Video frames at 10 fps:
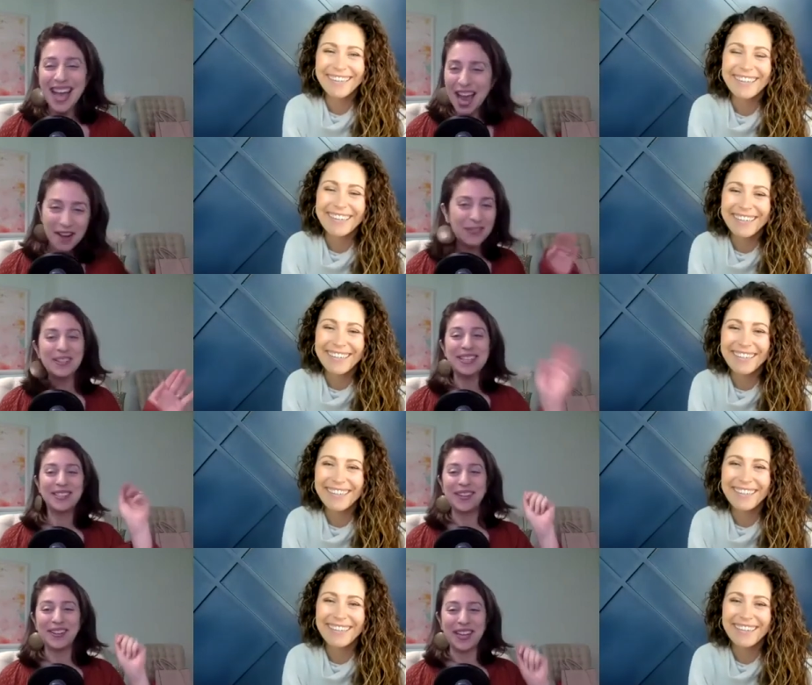Speaker 1: Everyone needs to
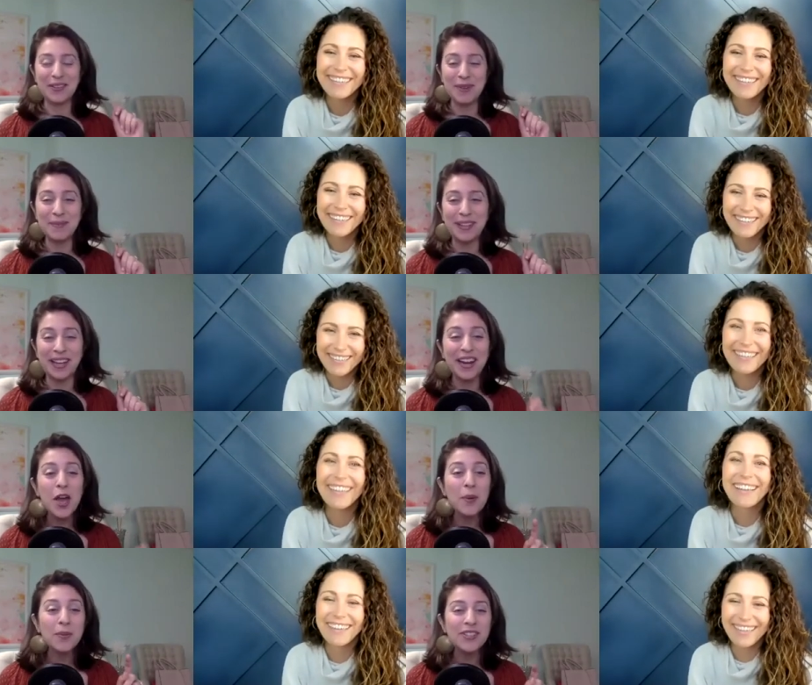be okay with my plan,
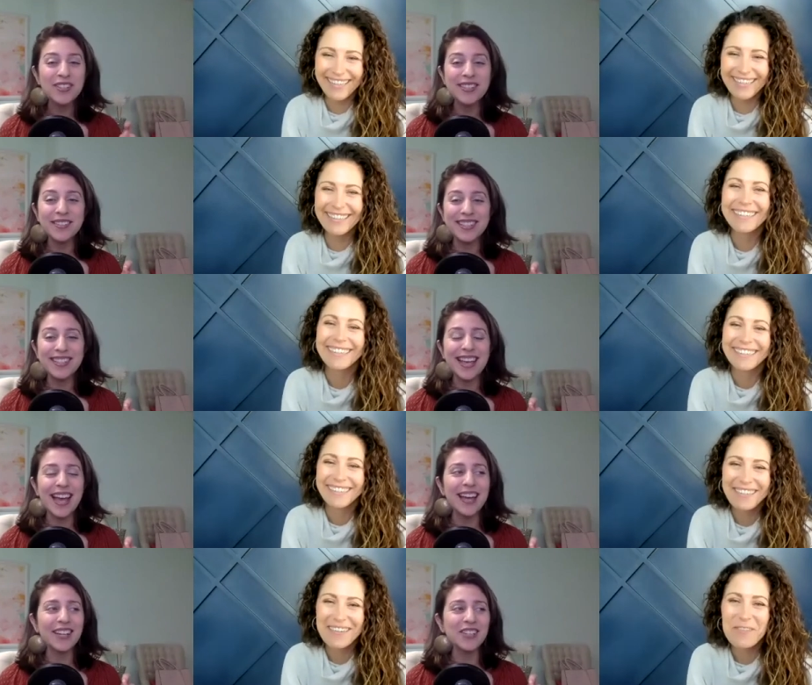which is, which is
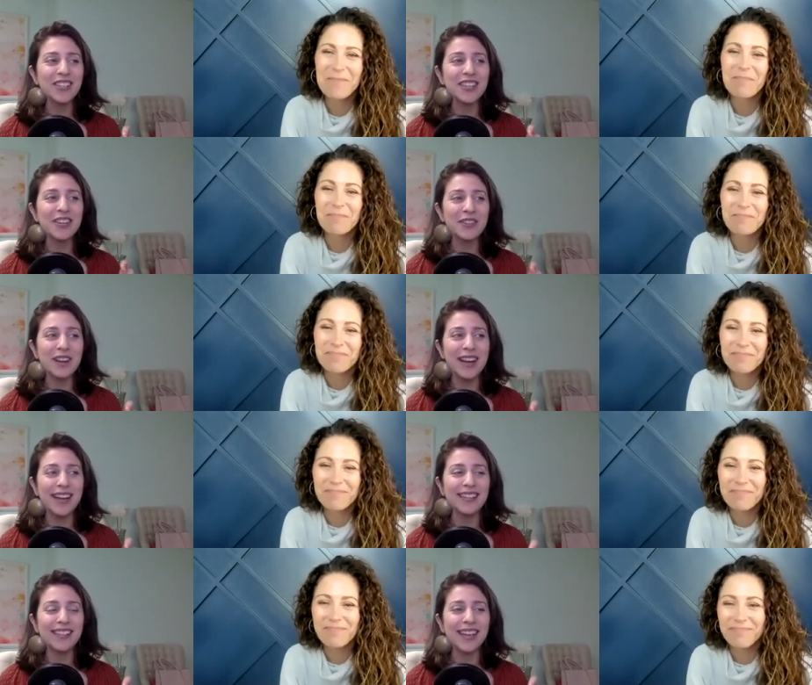actually great.
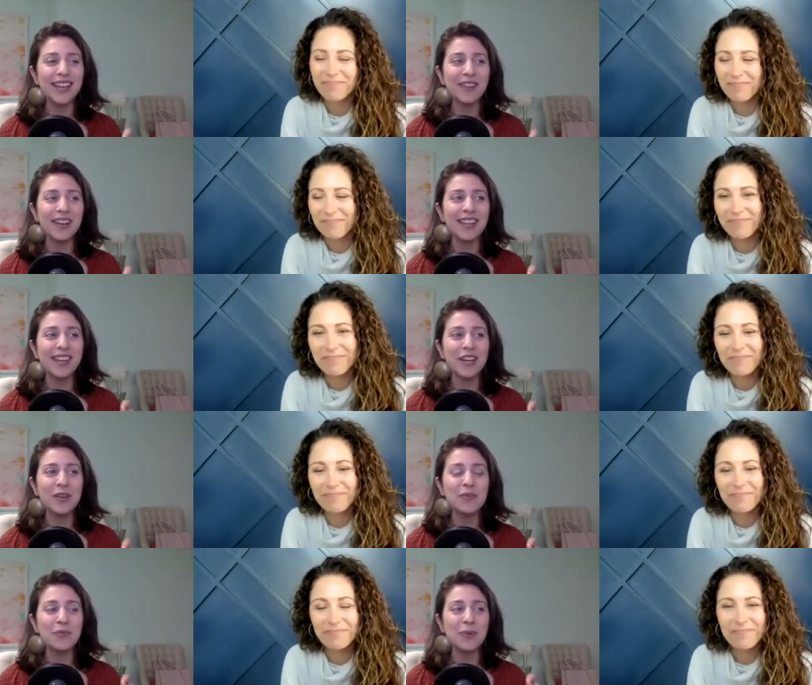Cause I find that I
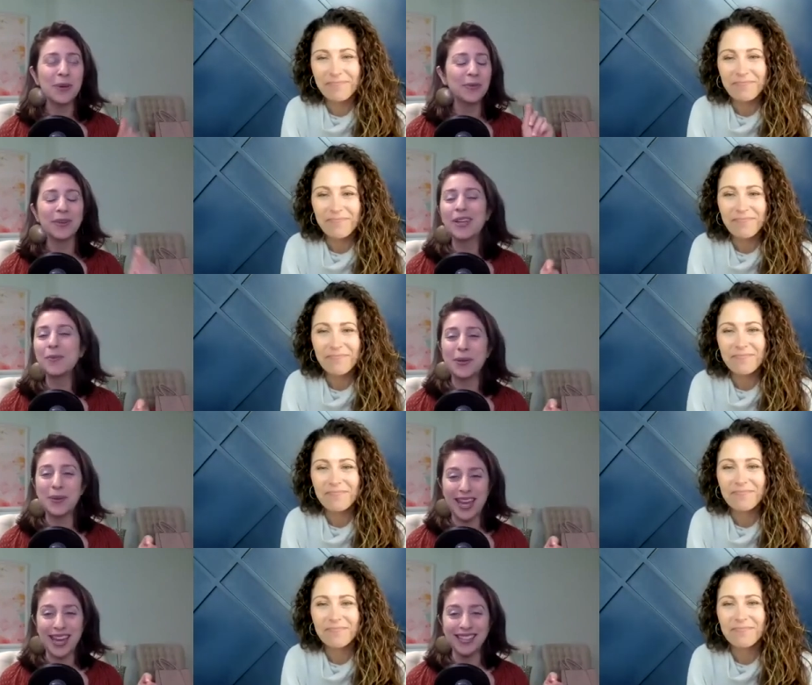work really well with
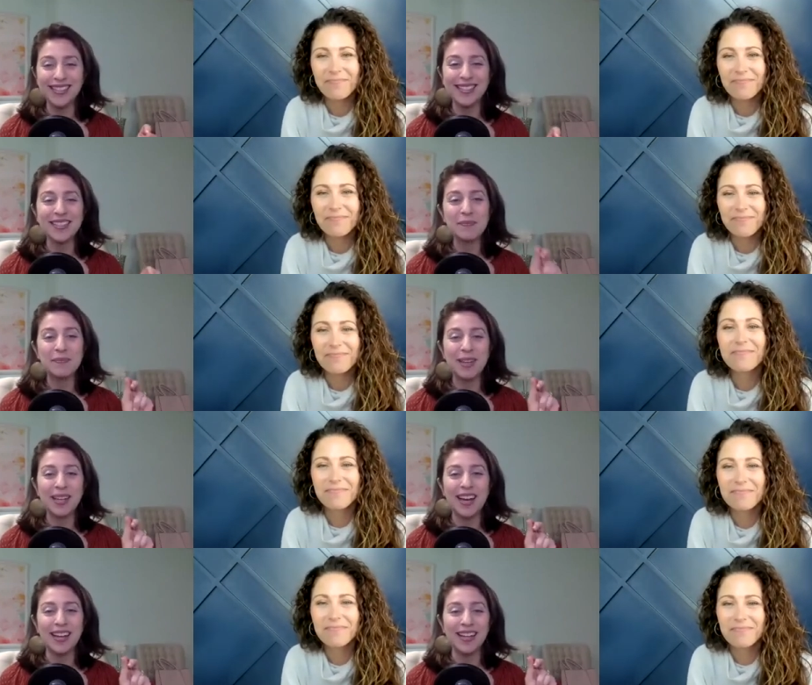eights
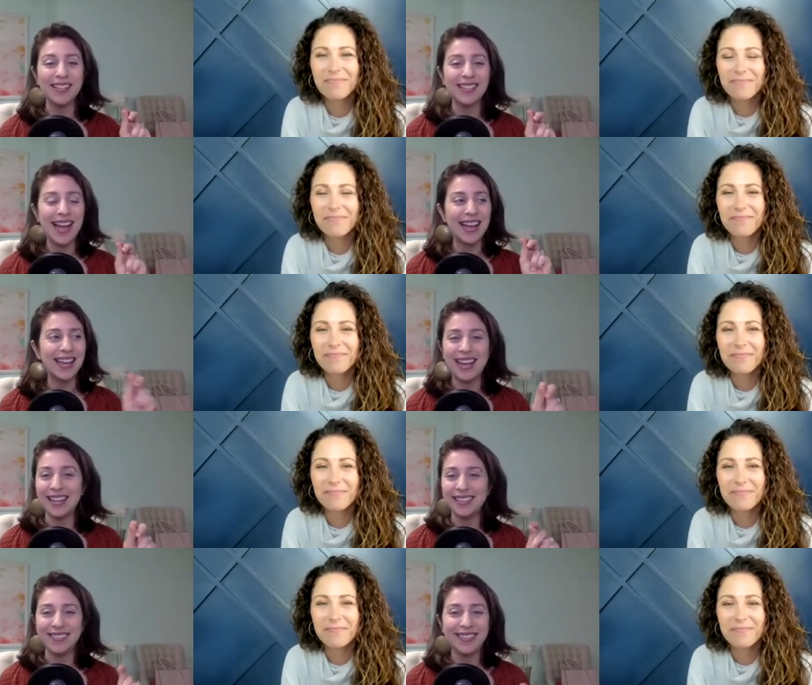because I get
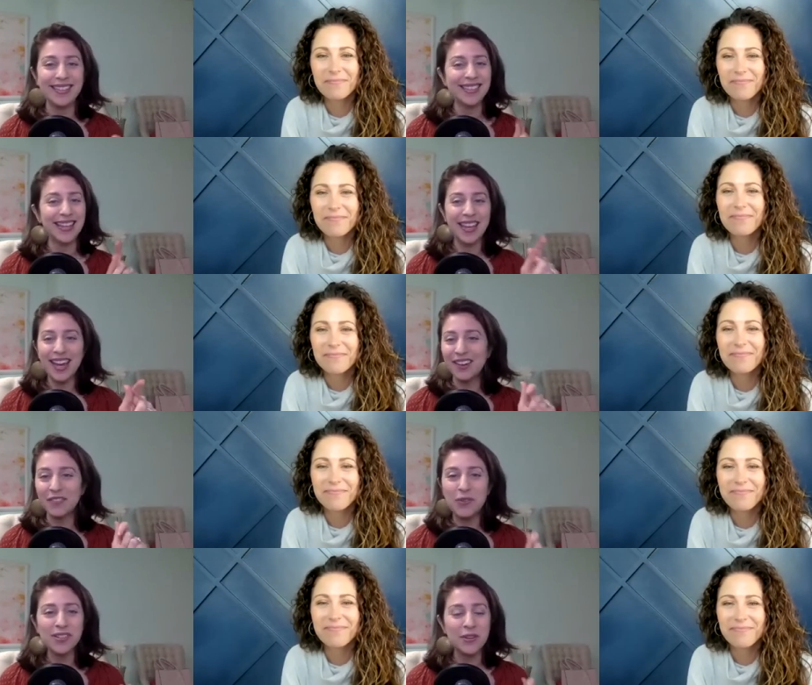it. It's like, yeah, of
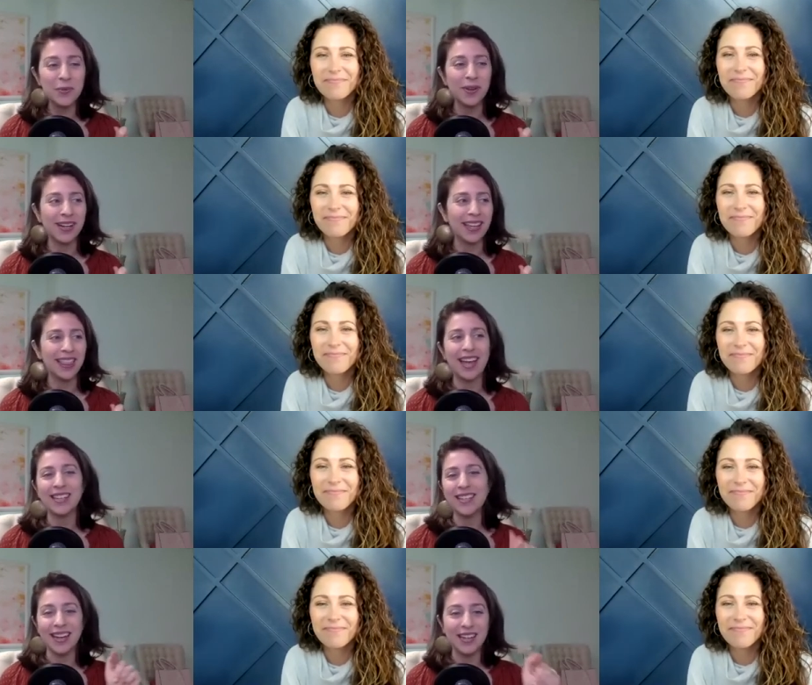course you want to get that
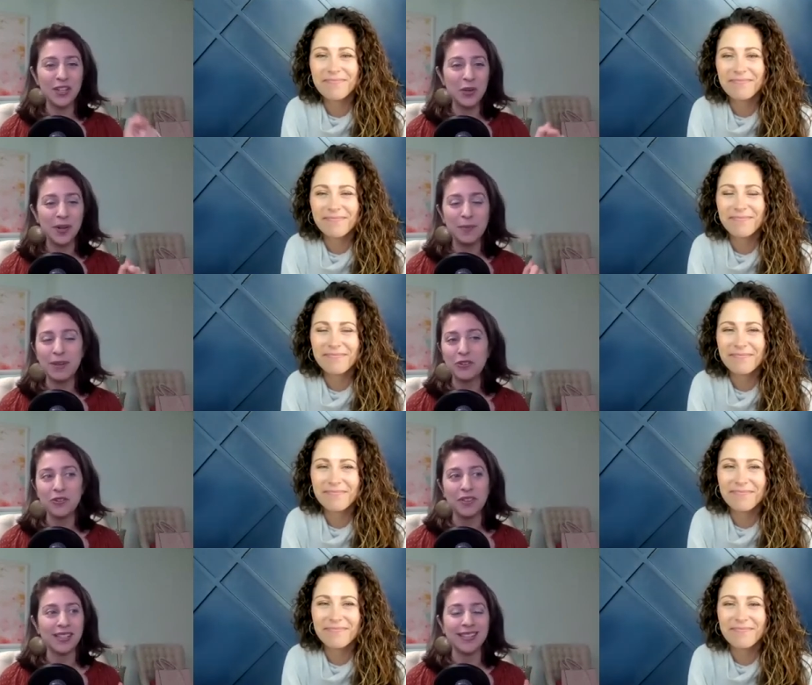done. And you want to make sure
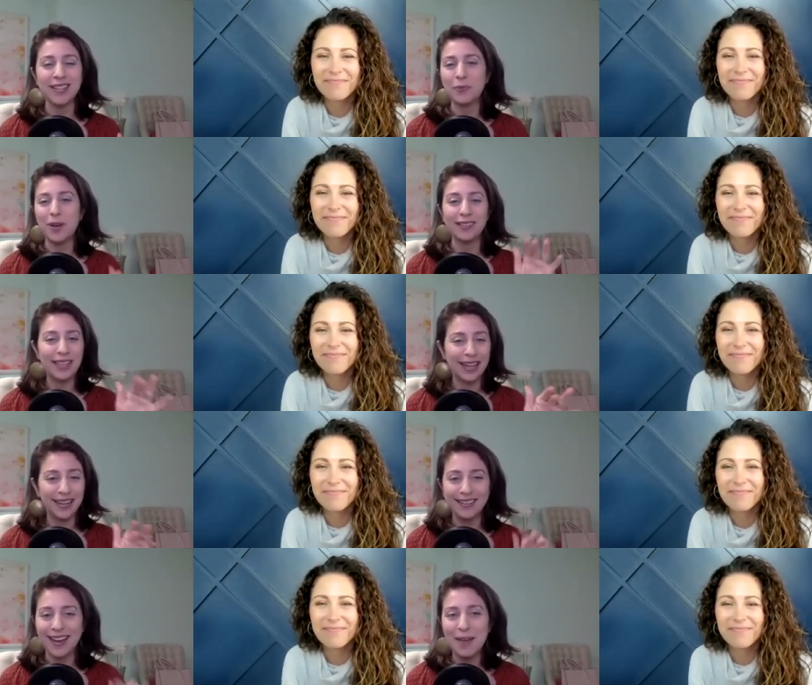that's done well. Like
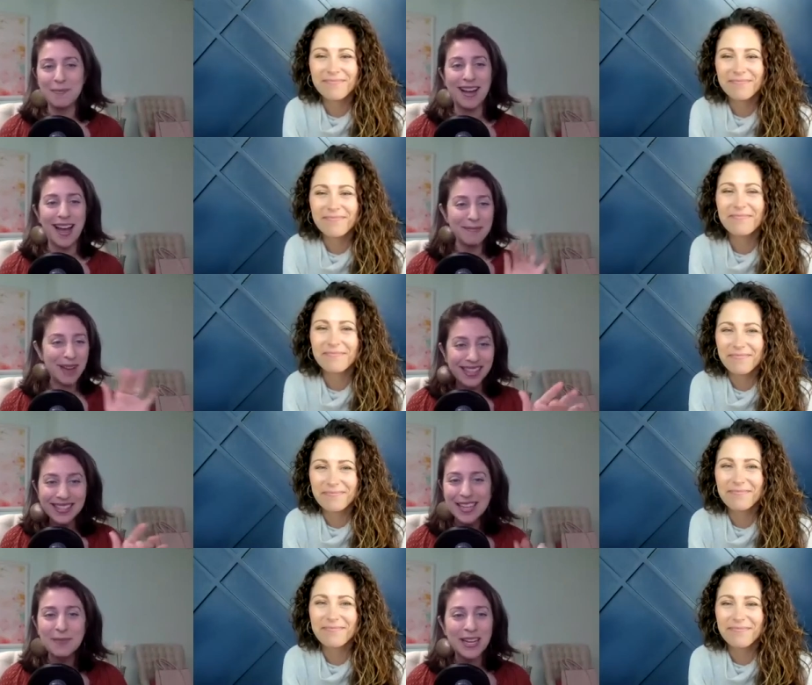I'm, I'm on the
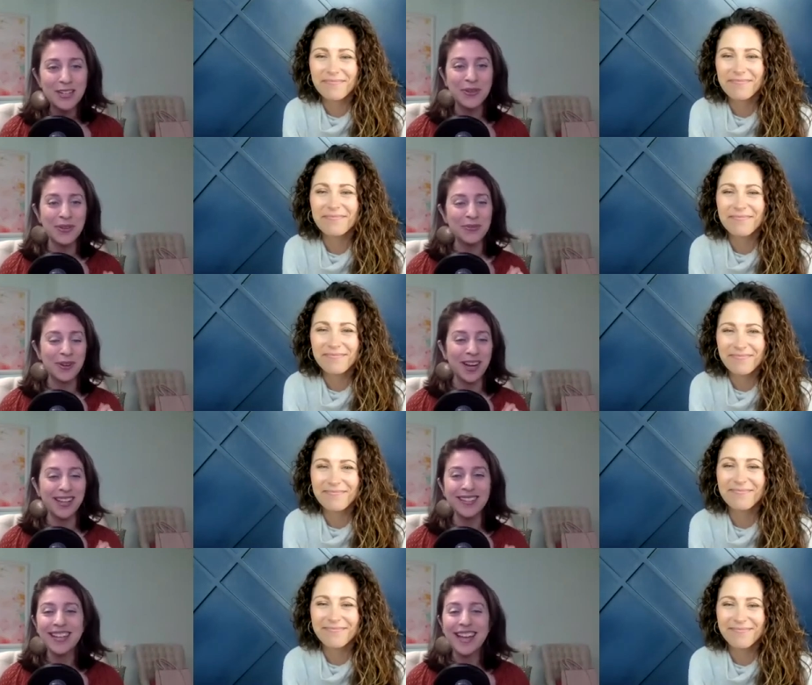same page with you, friend.
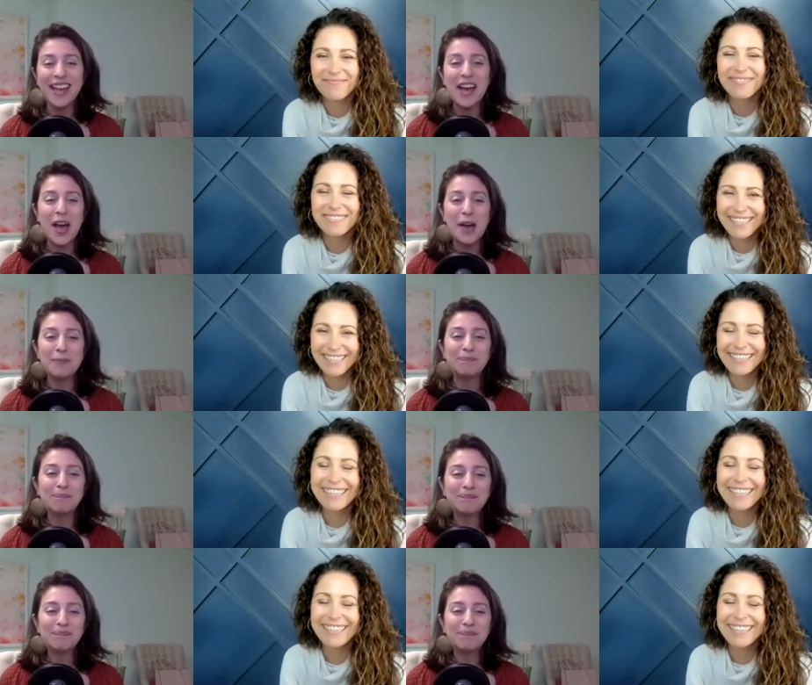Um,